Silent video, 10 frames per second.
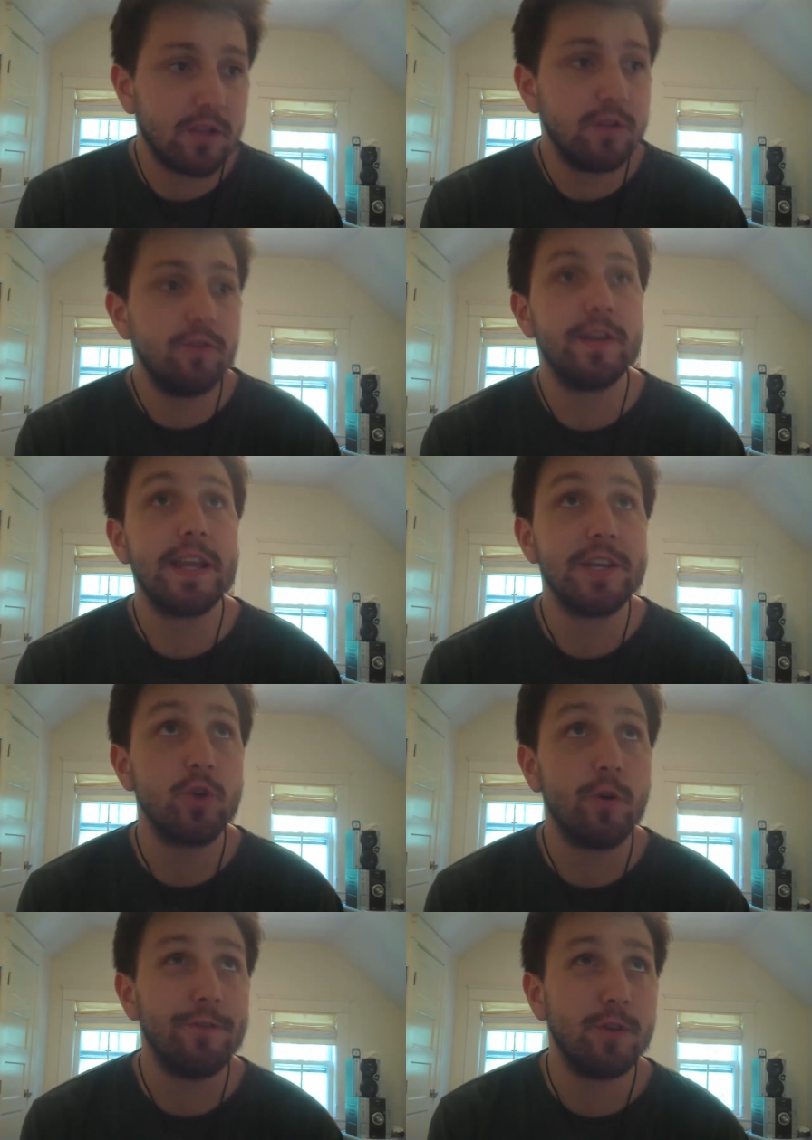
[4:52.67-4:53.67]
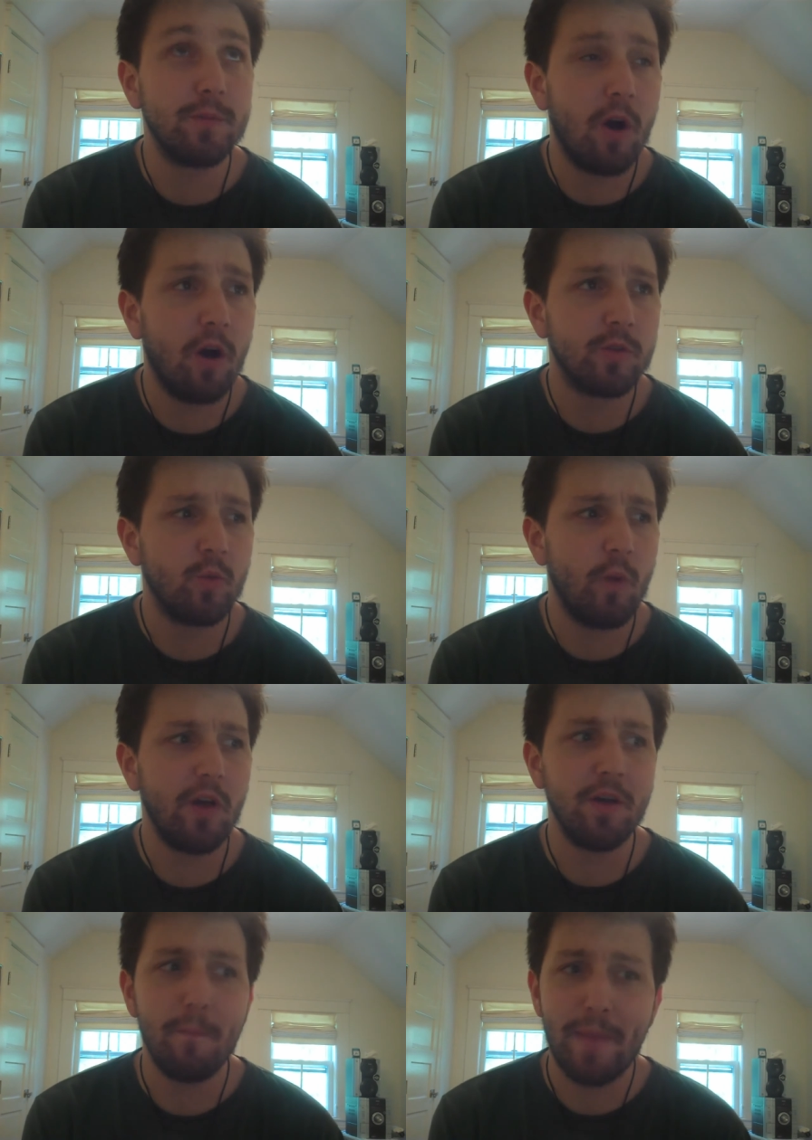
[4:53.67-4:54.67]
including a short film called
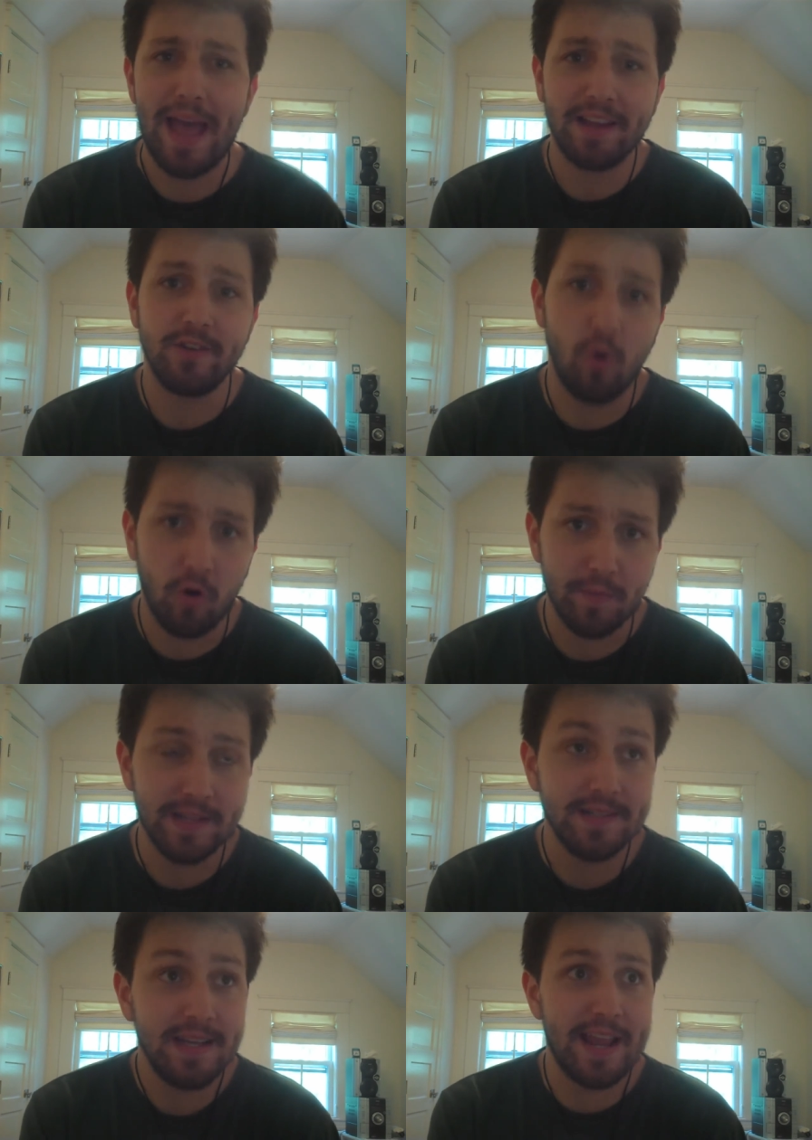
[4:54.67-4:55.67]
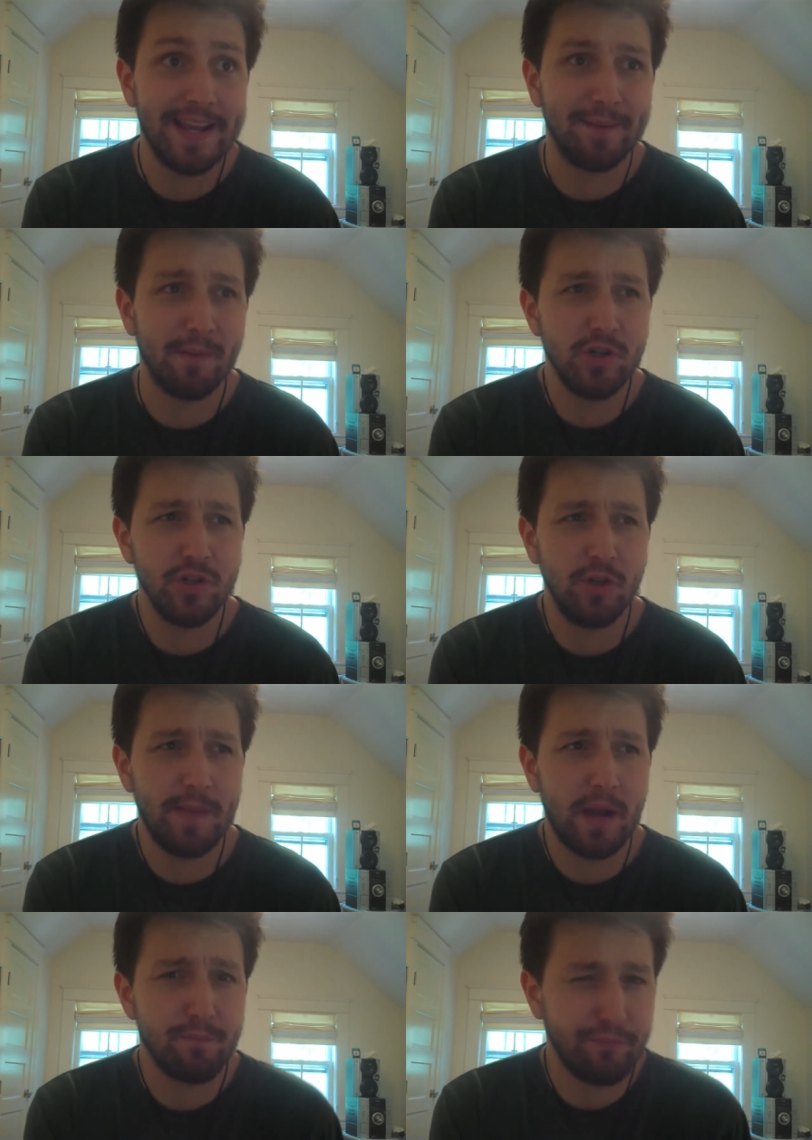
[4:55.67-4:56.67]
Welcome Back Norman a commercial
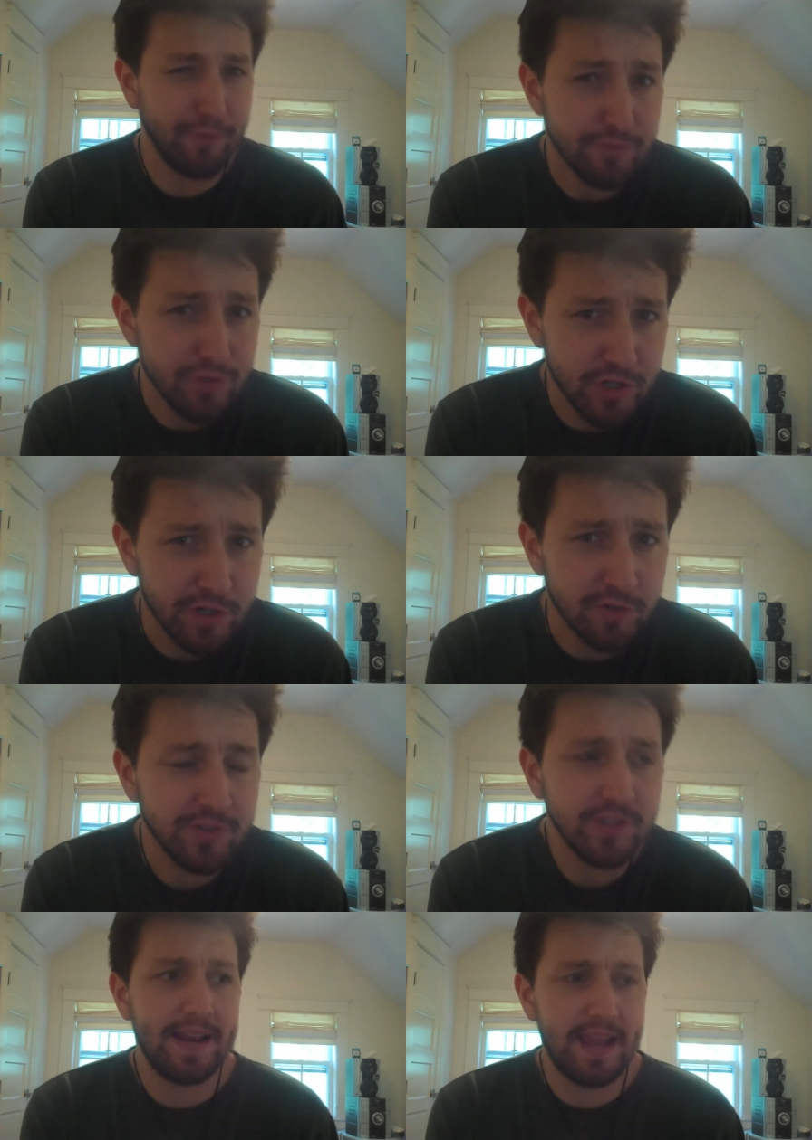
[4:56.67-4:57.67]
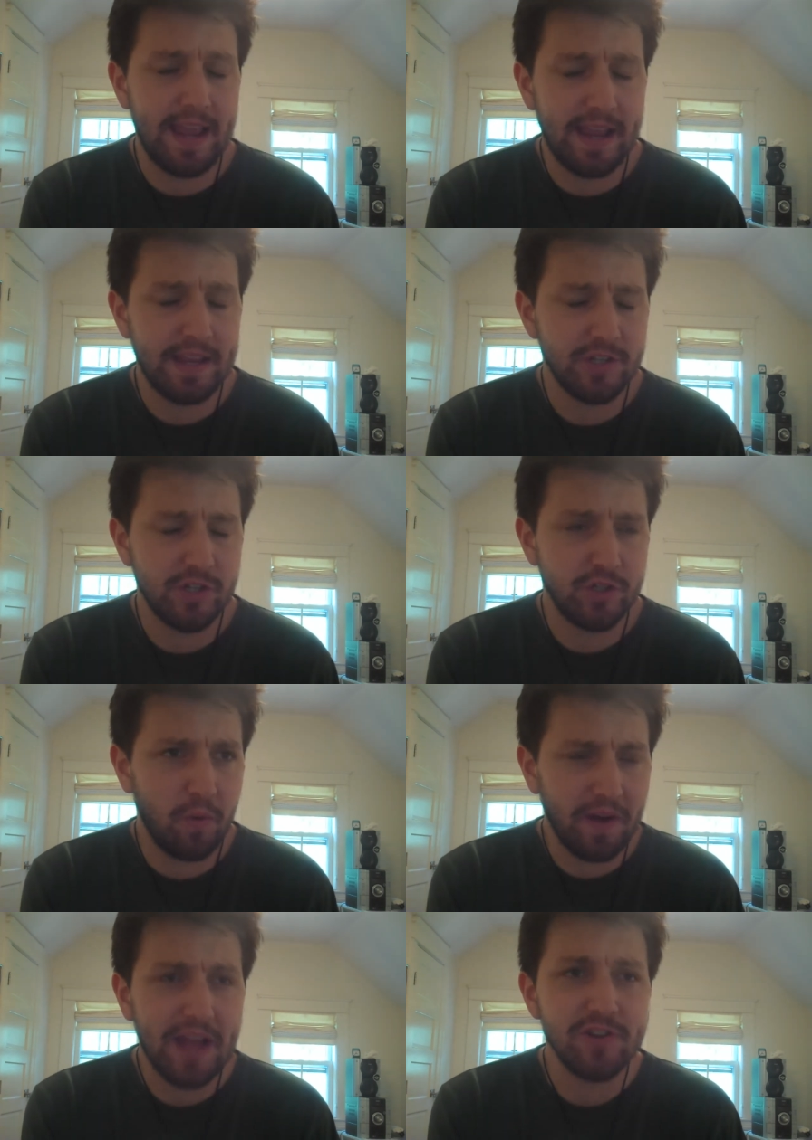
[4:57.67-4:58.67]
about prune juice, and a short